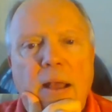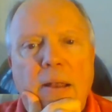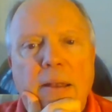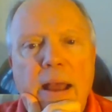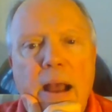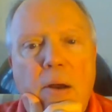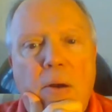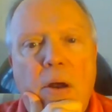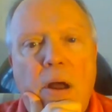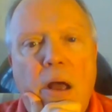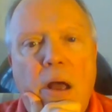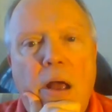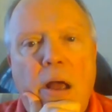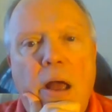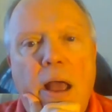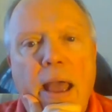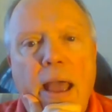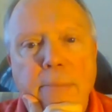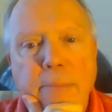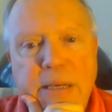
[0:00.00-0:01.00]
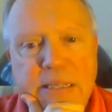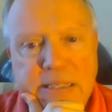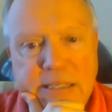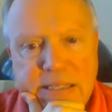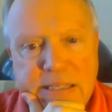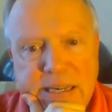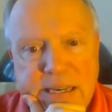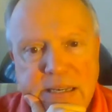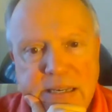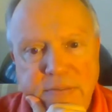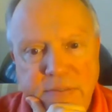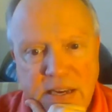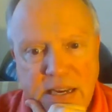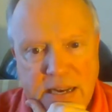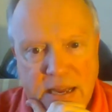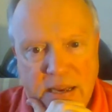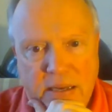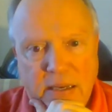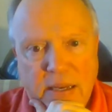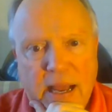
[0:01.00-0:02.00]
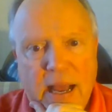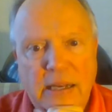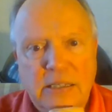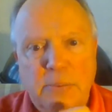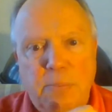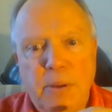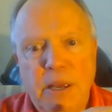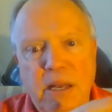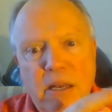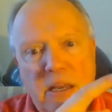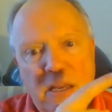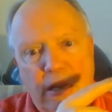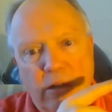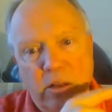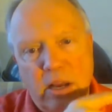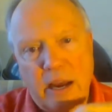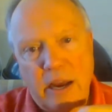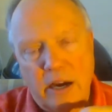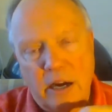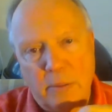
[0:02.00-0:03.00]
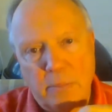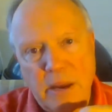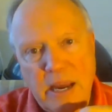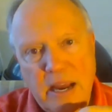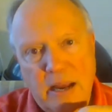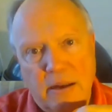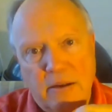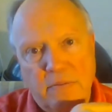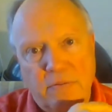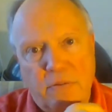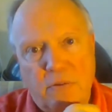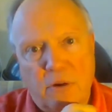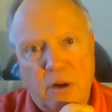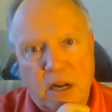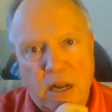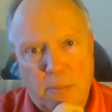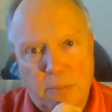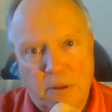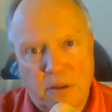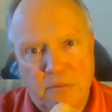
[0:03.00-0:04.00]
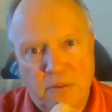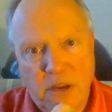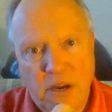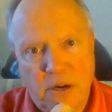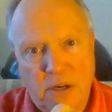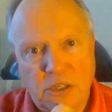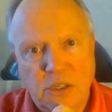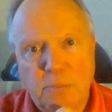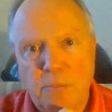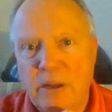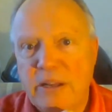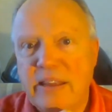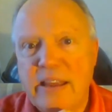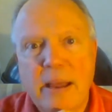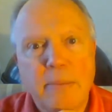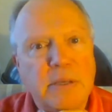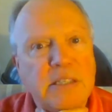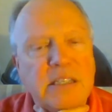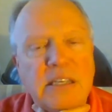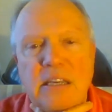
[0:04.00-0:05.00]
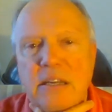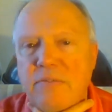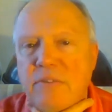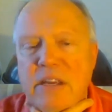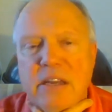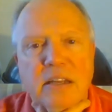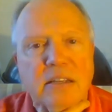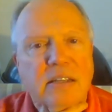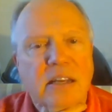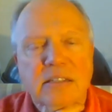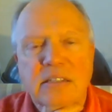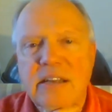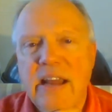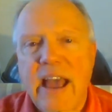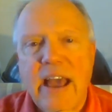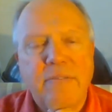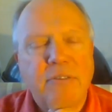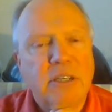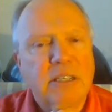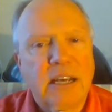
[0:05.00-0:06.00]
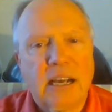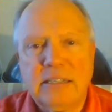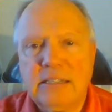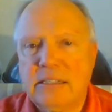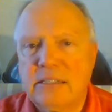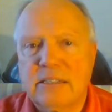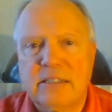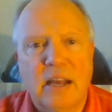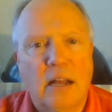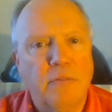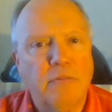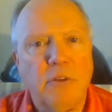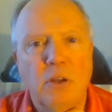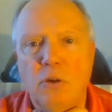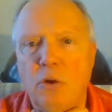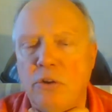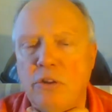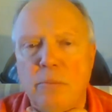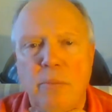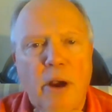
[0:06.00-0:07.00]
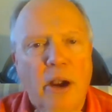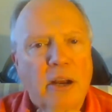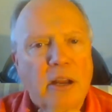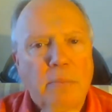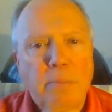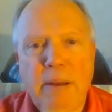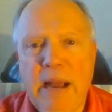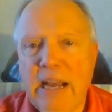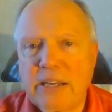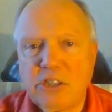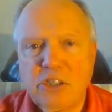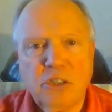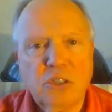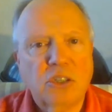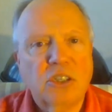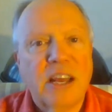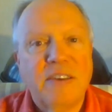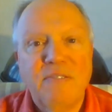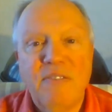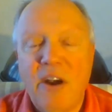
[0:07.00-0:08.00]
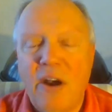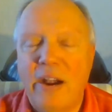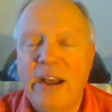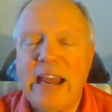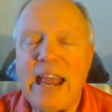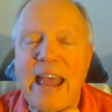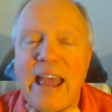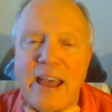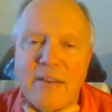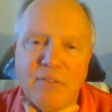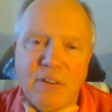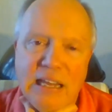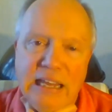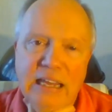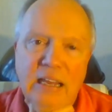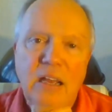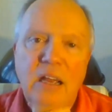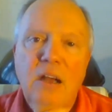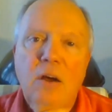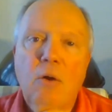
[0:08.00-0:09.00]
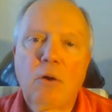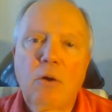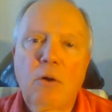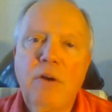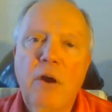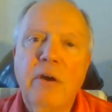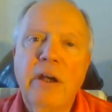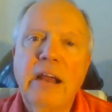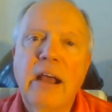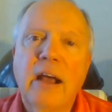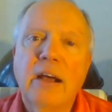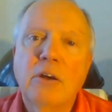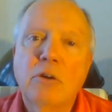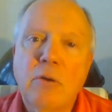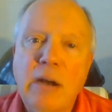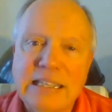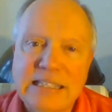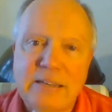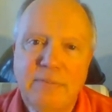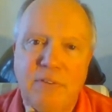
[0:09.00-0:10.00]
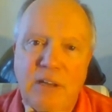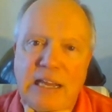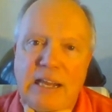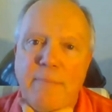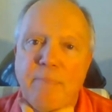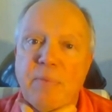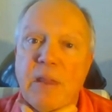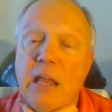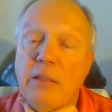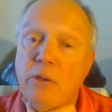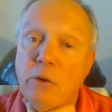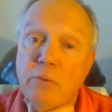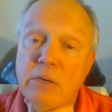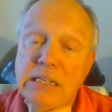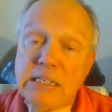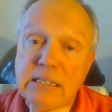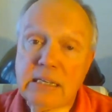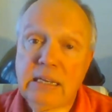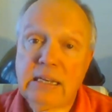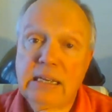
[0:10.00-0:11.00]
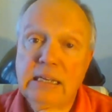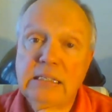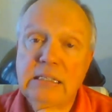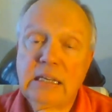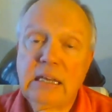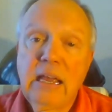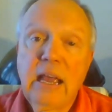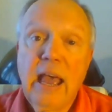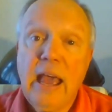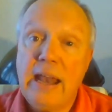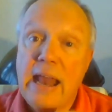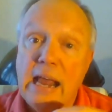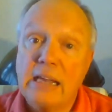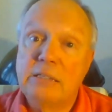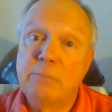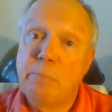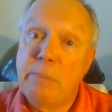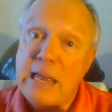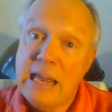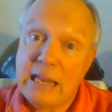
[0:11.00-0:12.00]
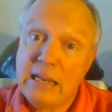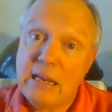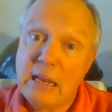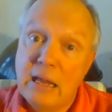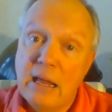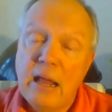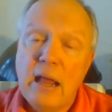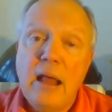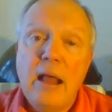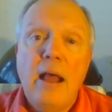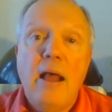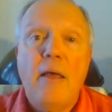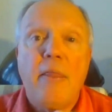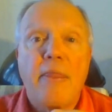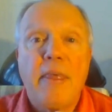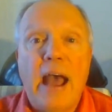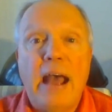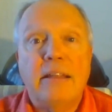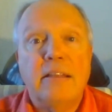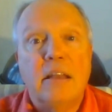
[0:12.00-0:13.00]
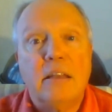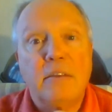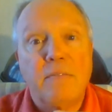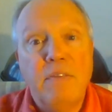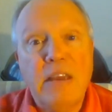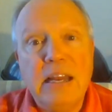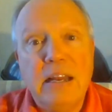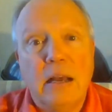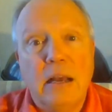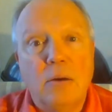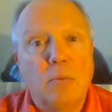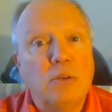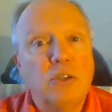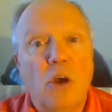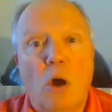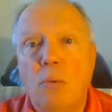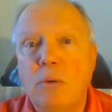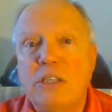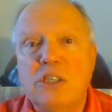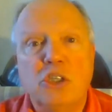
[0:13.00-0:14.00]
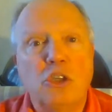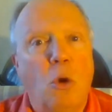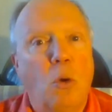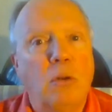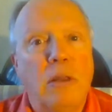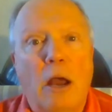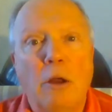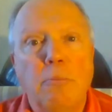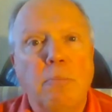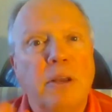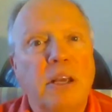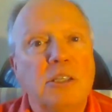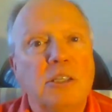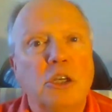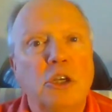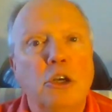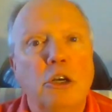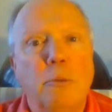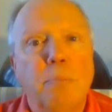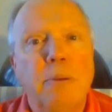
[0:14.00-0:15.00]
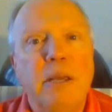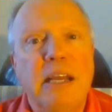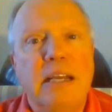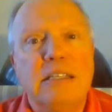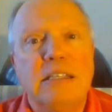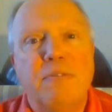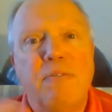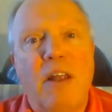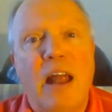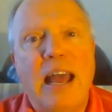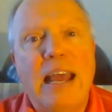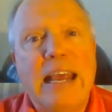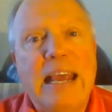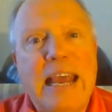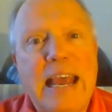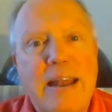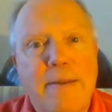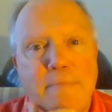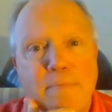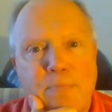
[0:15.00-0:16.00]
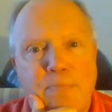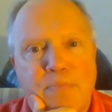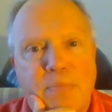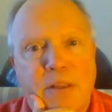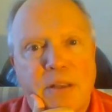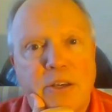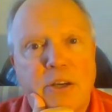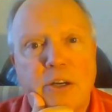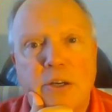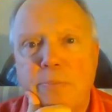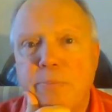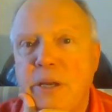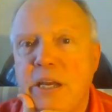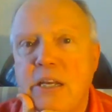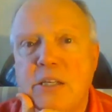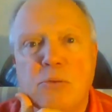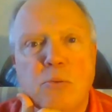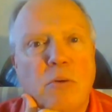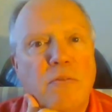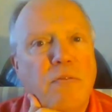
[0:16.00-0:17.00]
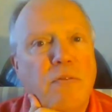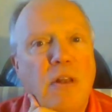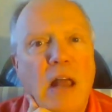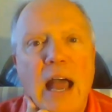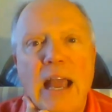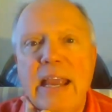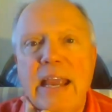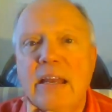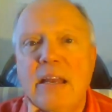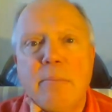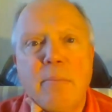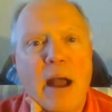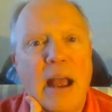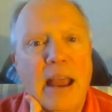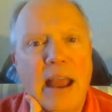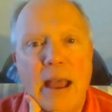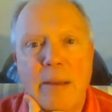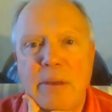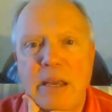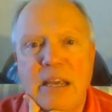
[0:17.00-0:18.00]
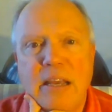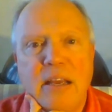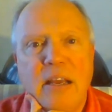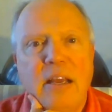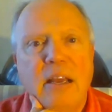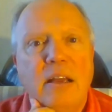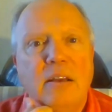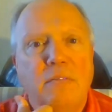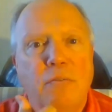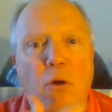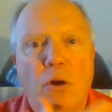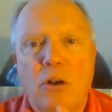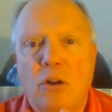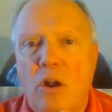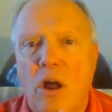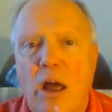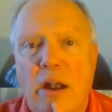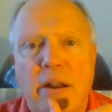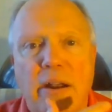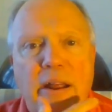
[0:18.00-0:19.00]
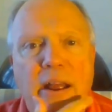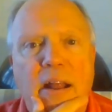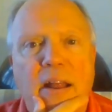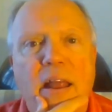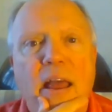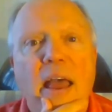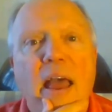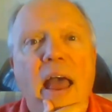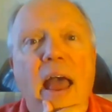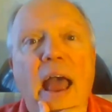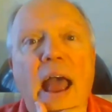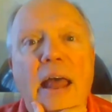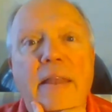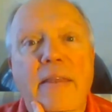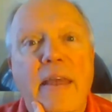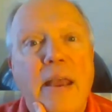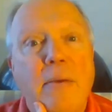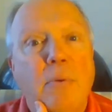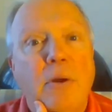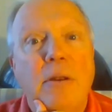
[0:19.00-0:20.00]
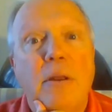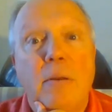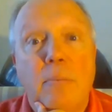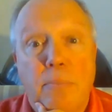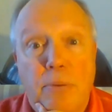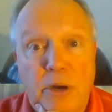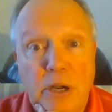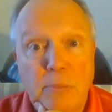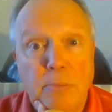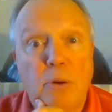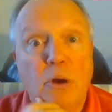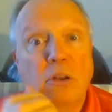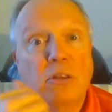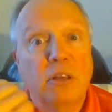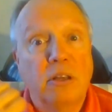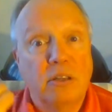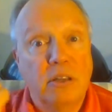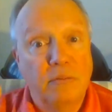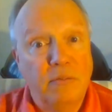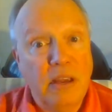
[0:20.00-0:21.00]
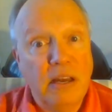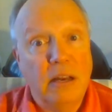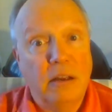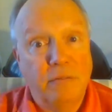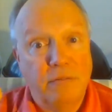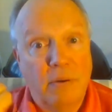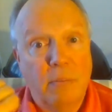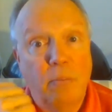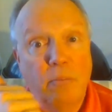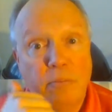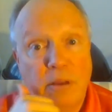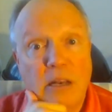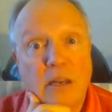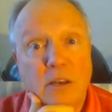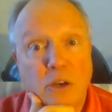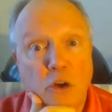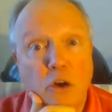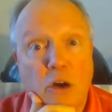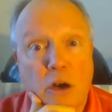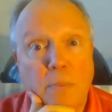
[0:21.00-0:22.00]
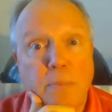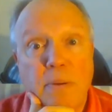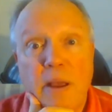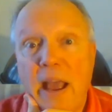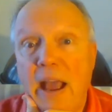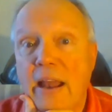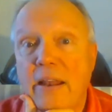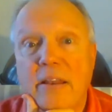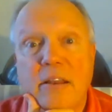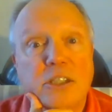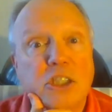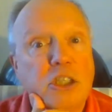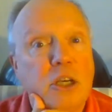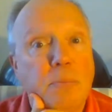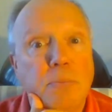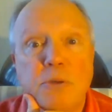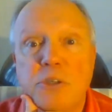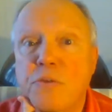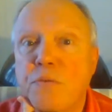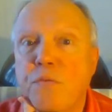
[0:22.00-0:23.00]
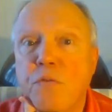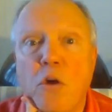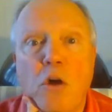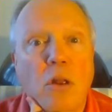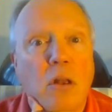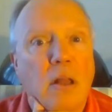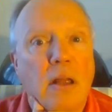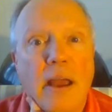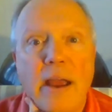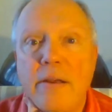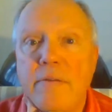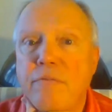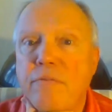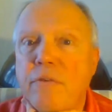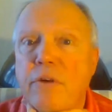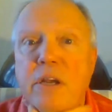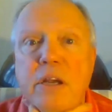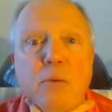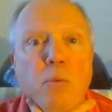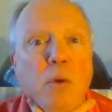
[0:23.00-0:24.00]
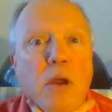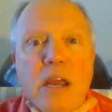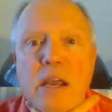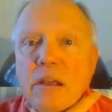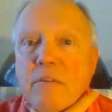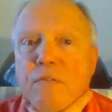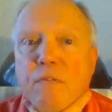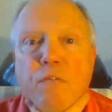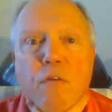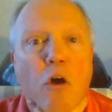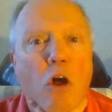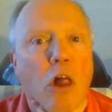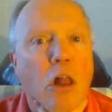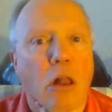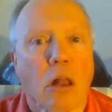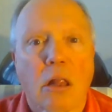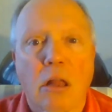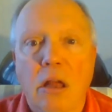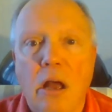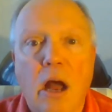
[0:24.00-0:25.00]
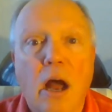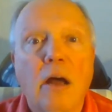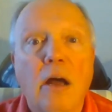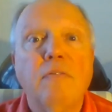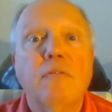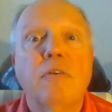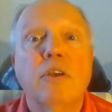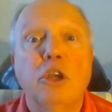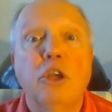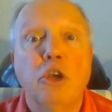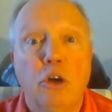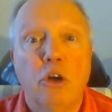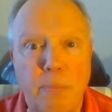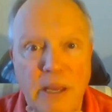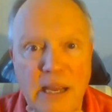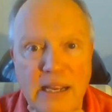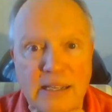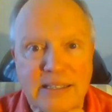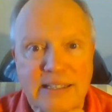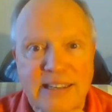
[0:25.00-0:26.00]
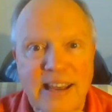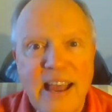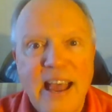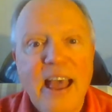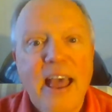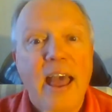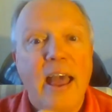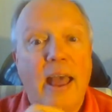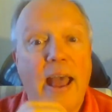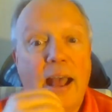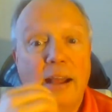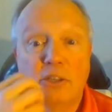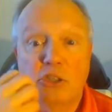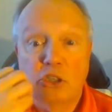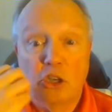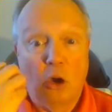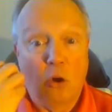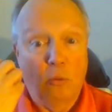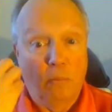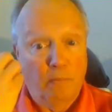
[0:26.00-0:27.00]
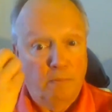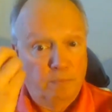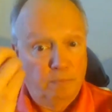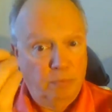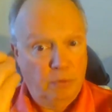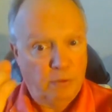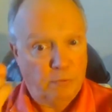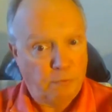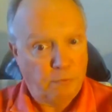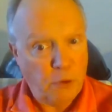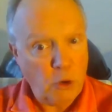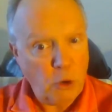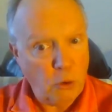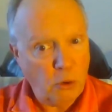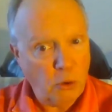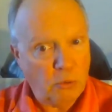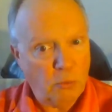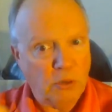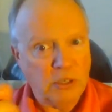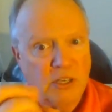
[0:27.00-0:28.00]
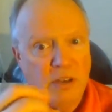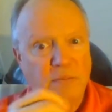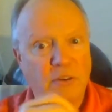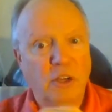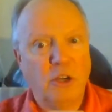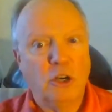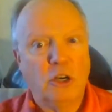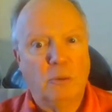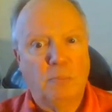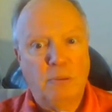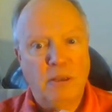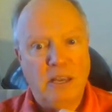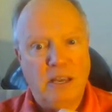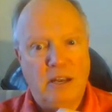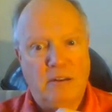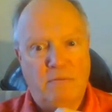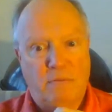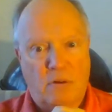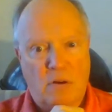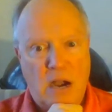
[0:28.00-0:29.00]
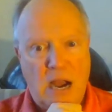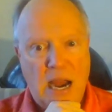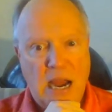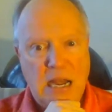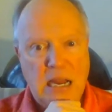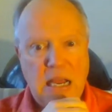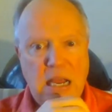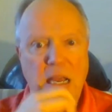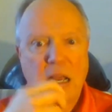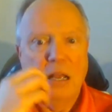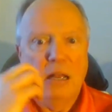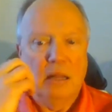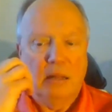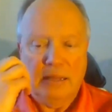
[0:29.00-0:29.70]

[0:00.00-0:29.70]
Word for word: Now, MSC Divina has been in the Caribbean for a couple of years, but the MSC Divina doesn't advertise itself to North American passengers very heavily or very aggressively. And the reason is, and has been, that the Divina was always sold out because the Europeans flying in. Europeans would fly into Miami, Fort Lauderdale, and they would pre-book the Divina from in Europe, and the ship was full every week, full of Europeans. And so the food was of a European variety.